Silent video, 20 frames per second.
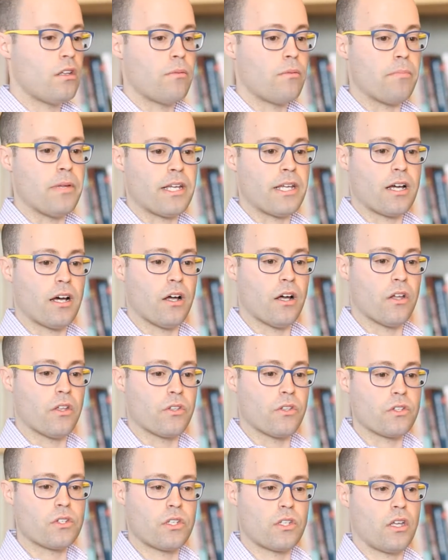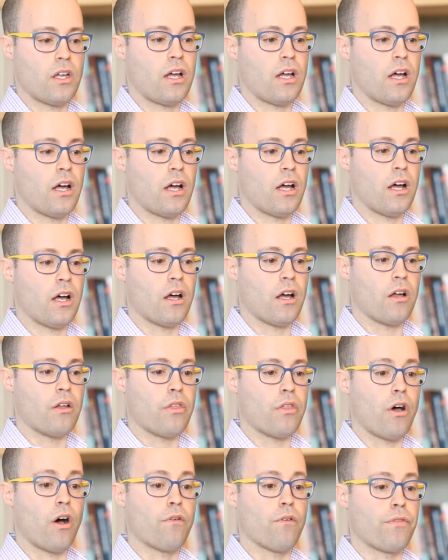because
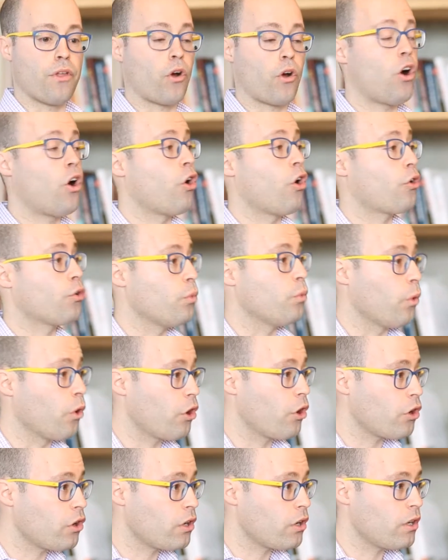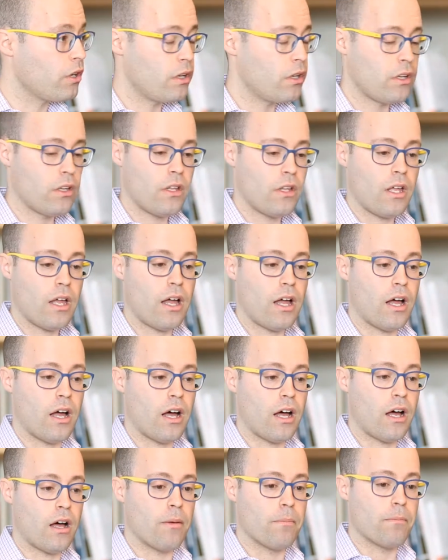of their hard work,
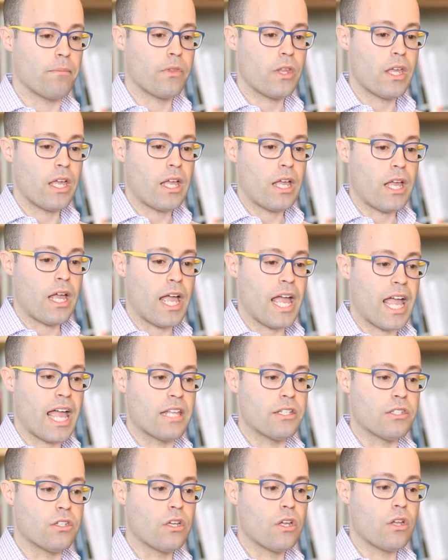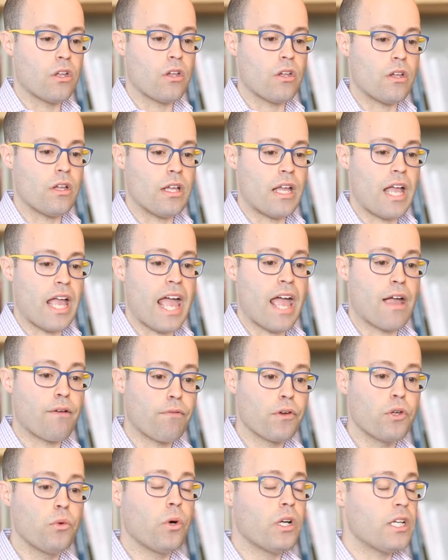and
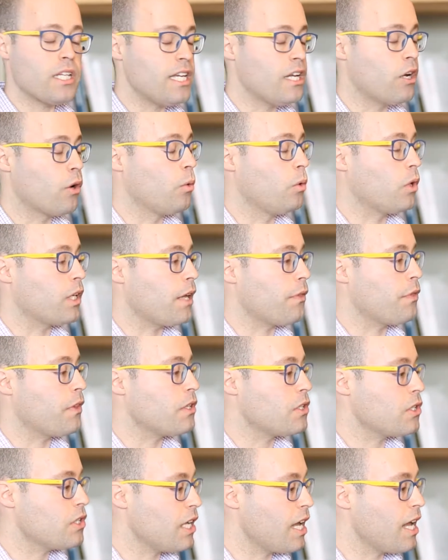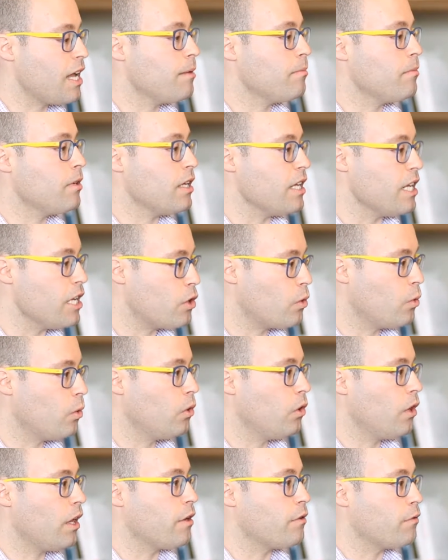everyone here will get the same
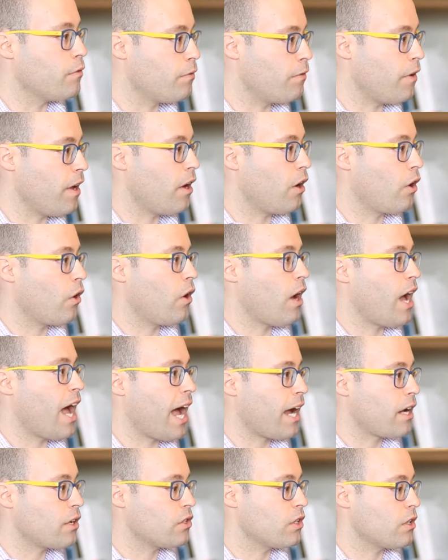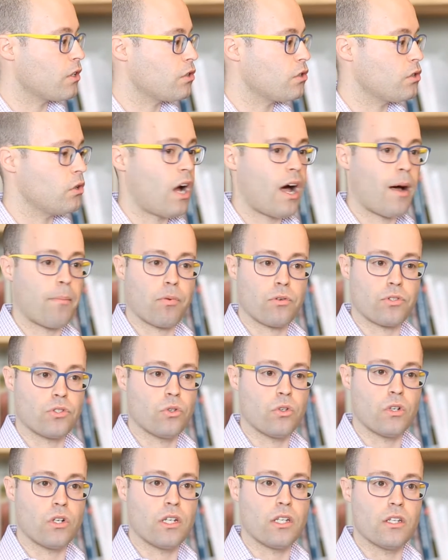equal and fair access to
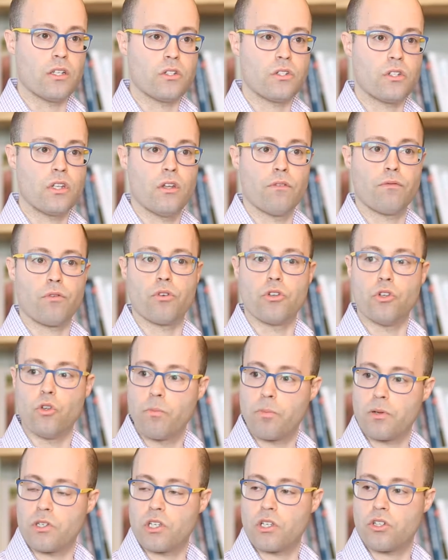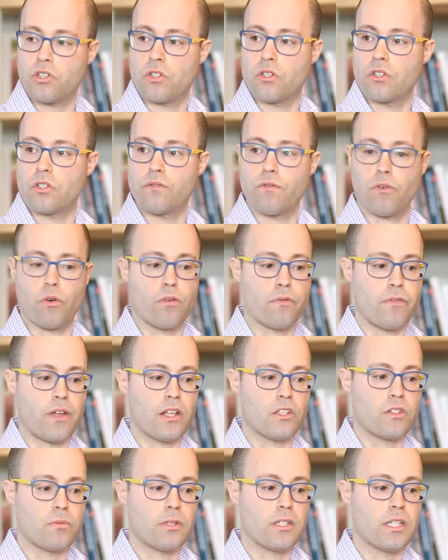opportunities for new positions, for
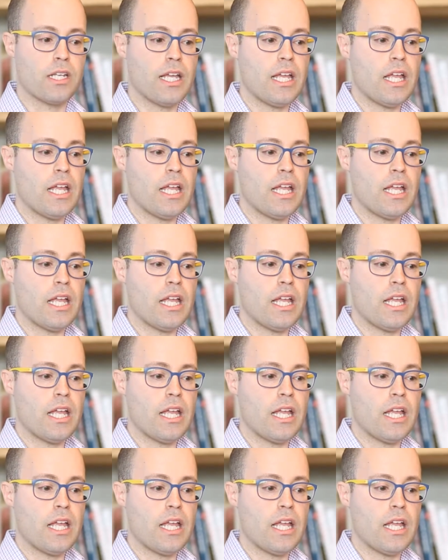advancement.